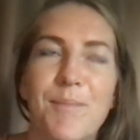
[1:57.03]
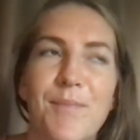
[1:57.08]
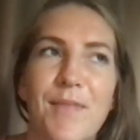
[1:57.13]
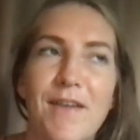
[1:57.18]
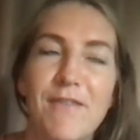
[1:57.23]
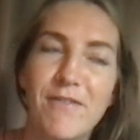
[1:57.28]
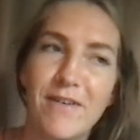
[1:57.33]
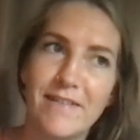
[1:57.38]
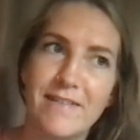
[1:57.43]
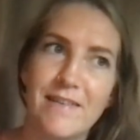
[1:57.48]

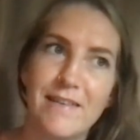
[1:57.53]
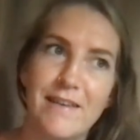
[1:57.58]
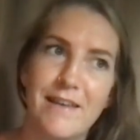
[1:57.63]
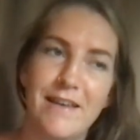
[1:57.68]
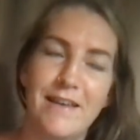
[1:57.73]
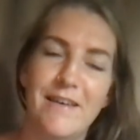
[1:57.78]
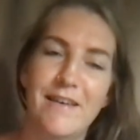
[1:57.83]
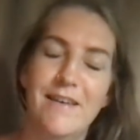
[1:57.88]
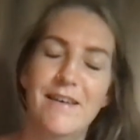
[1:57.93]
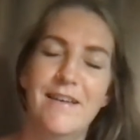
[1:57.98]
invested
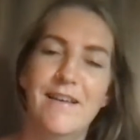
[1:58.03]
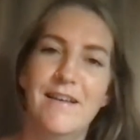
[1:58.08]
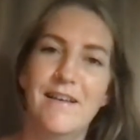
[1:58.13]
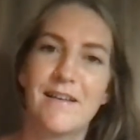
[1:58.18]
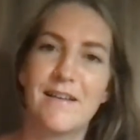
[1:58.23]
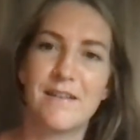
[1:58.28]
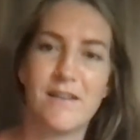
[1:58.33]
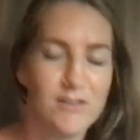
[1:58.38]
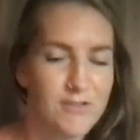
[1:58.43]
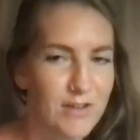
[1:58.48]
in
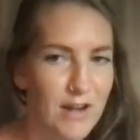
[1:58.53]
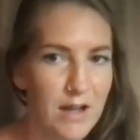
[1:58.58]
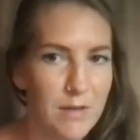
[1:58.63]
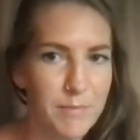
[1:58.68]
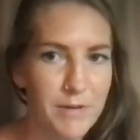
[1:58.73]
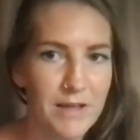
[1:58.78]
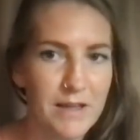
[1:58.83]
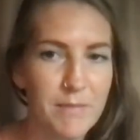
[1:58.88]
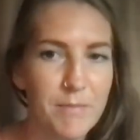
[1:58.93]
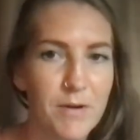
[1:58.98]

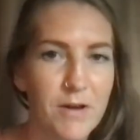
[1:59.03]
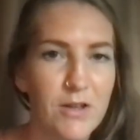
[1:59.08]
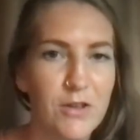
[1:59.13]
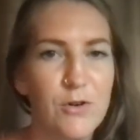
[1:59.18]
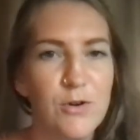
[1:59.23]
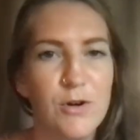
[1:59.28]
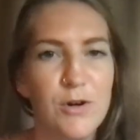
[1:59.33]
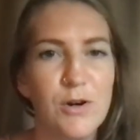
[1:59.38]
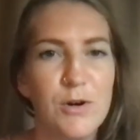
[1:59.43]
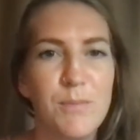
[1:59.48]
Kajabi, but
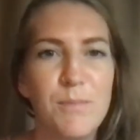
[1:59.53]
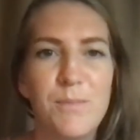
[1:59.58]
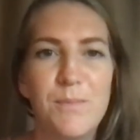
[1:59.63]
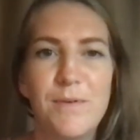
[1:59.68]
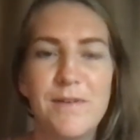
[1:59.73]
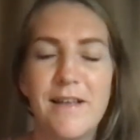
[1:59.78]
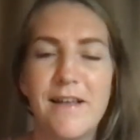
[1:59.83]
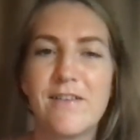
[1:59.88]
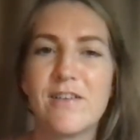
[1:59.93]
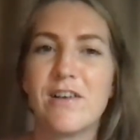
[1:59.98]
you're
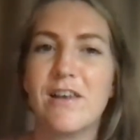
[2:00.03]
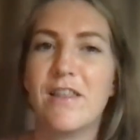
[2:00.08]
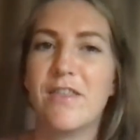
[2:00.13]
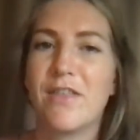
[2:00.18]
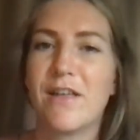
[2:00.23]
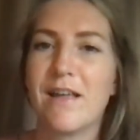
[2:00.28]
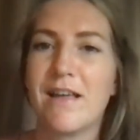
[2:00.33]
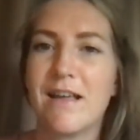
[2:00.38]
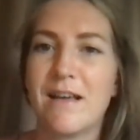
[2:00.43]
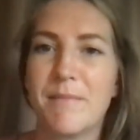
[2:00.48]
potentially
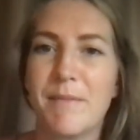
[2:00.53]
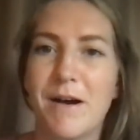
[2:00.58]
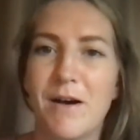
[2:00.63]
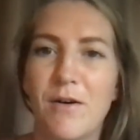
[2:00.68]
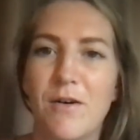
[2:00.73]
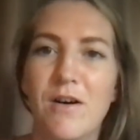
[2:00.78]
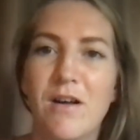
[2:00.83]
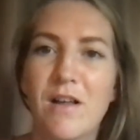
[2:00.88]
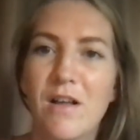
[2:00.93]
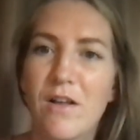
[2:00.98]
thinking
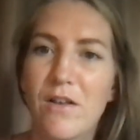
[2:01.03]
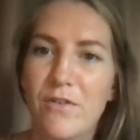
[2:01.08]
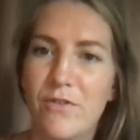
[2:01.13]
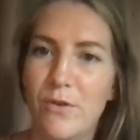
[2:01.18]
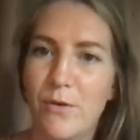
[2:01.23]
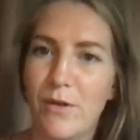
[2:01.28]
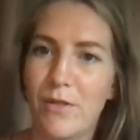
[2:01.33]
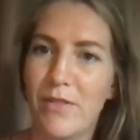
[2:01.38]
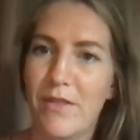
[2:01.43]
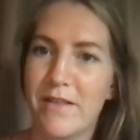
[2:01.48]
about
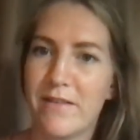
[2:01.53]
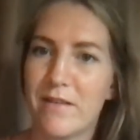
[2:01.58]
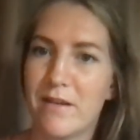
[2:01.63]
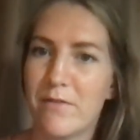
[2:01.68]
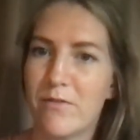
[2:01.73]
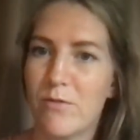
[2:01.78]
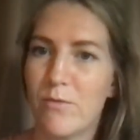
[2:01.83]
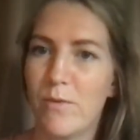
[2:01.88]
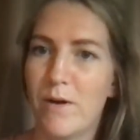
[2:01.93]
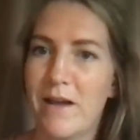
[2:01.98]
doing things a
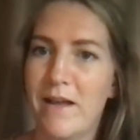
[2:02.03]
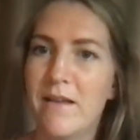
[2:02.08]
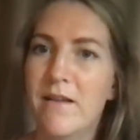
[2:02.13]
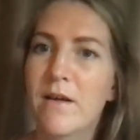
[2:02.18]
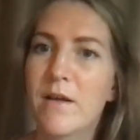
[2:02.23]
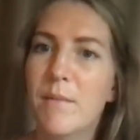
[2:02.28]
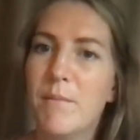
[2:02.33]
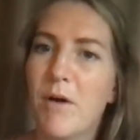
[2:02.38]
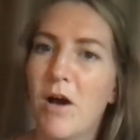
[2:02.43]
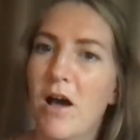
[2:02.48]
different way.
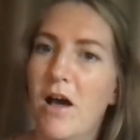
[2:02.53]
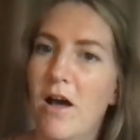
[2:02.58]
But